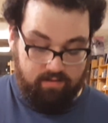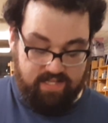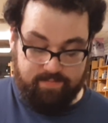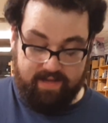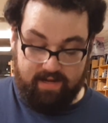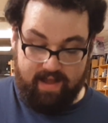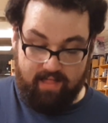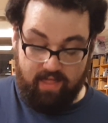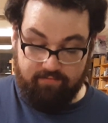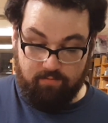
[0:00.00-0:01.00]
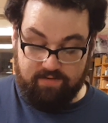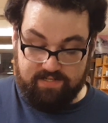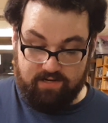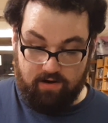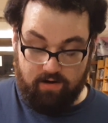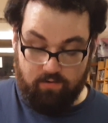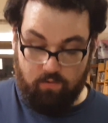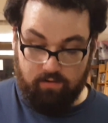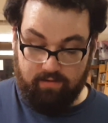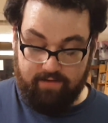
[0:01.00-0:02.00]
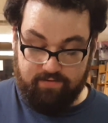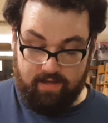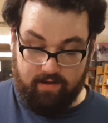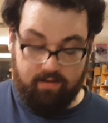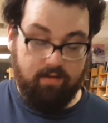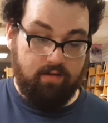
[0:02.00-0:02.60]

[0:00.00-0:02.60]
Lets me get an ally from discard or life deck.